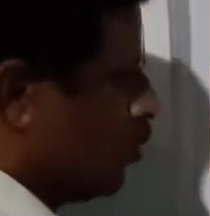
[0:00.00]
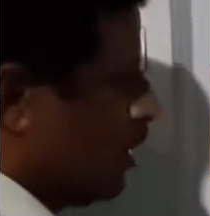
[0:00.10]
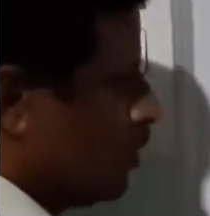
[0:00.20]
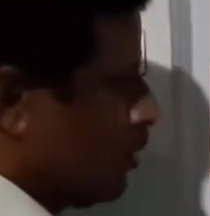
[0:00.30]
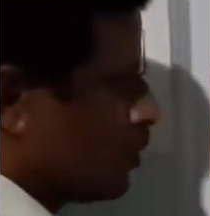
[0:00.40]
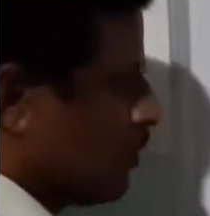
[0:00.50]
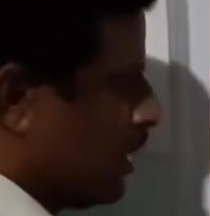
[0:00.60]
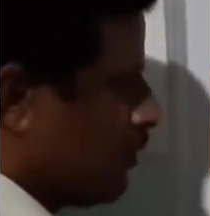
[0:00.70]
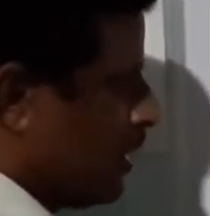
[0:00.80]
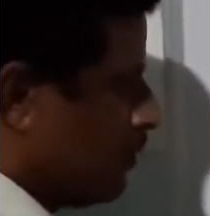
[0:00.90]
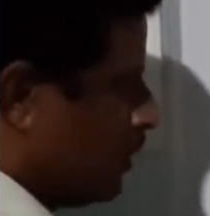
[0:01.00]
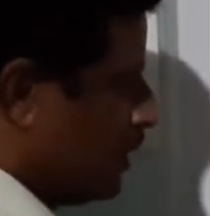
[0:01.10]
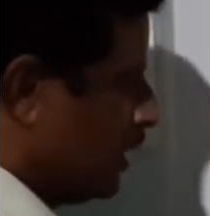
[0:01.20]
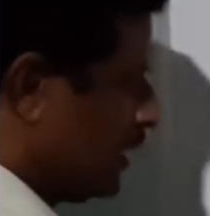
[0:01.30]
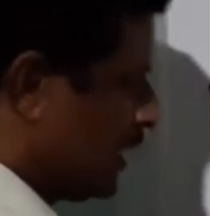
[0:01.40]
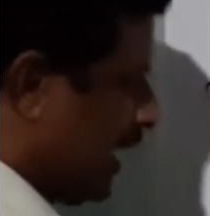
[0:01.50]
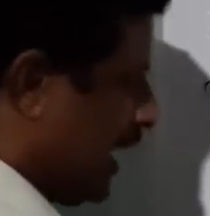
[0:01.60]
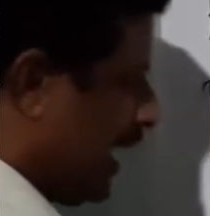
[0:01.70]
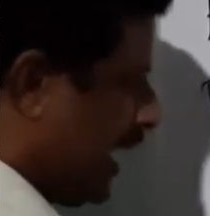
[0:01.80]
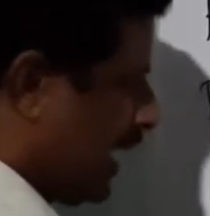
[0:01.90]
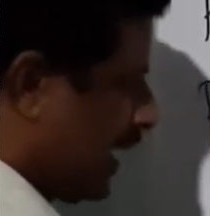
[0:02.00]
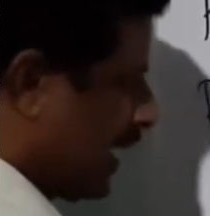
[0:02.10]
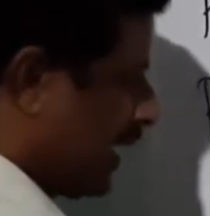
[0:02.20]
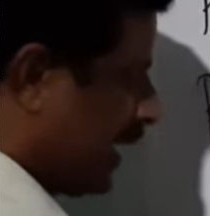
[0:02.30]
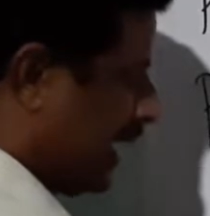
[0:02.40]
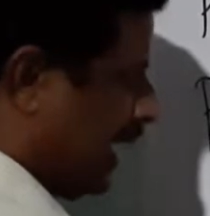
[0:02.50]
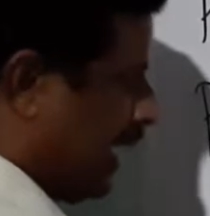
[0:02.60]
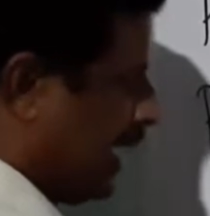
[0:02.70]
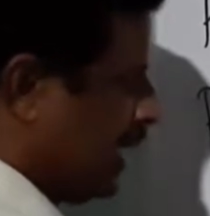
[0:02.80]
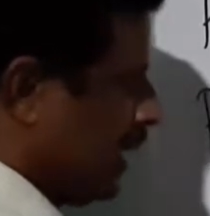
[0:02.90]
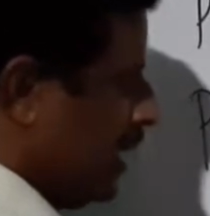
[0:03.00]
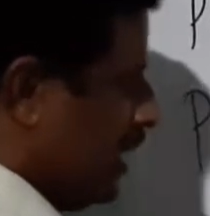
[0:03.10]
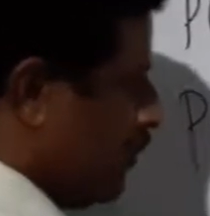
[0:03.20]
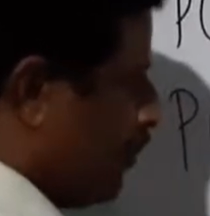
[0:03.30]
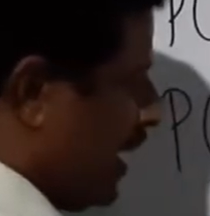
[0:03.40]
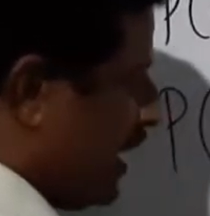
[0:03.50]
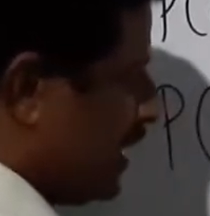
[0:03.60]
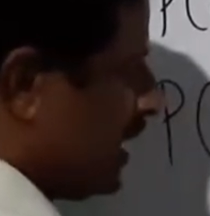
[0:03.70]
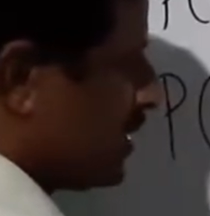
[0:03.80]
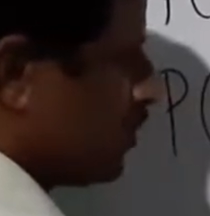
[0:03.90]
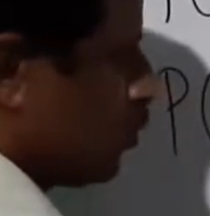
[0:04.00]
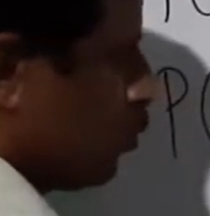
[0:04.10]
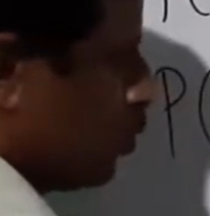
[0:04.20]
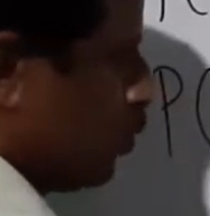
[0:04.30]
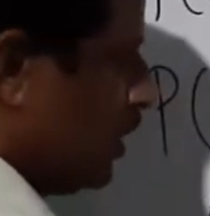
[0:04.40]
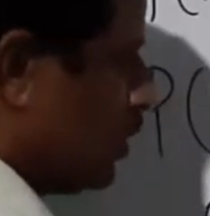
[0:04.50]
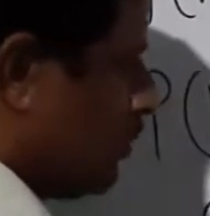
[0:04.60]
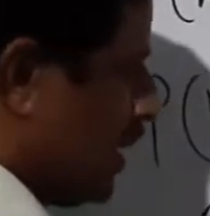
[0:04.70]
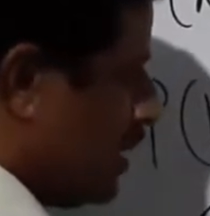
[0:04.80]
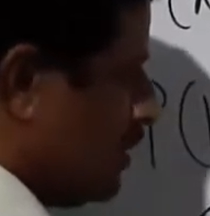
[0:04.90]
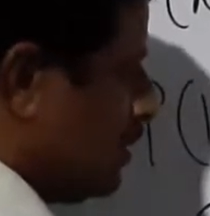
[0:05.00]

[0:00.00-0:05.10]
1 whole square 1 into k minus root 2 into 1